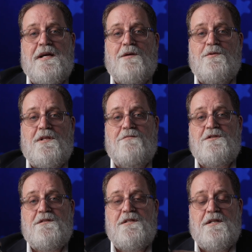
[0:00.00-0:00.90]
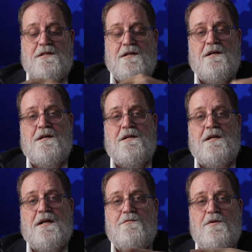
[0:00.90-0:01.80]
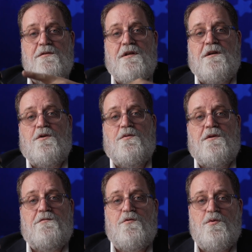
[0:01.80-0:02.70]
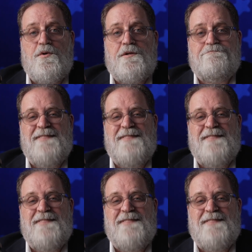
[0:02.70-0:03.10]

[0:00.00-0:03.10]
and I would love to see it on everything going forward.